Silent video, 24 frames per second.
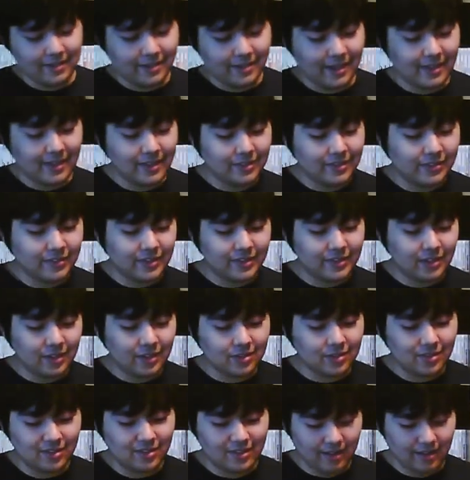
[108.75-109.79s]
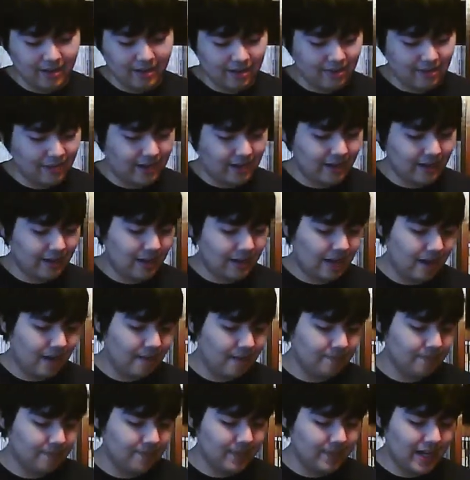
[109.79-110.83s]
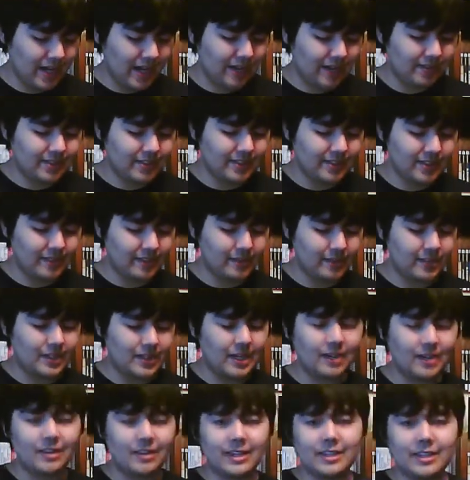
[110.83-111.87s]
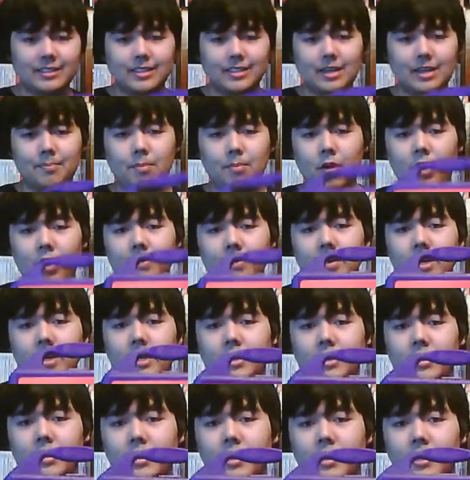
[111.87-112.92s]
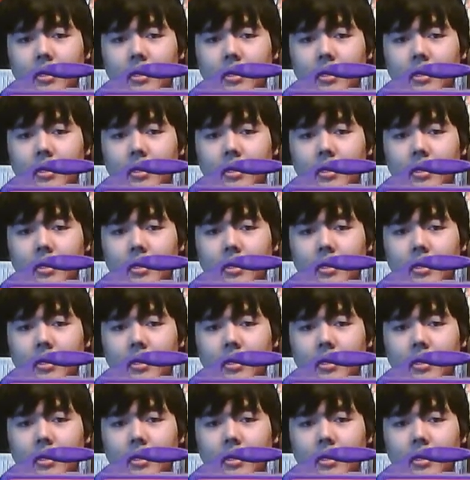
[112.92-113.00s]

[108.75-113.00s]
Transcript: yeah, this one's also another thing I had since I was a child, and that is a Pokemon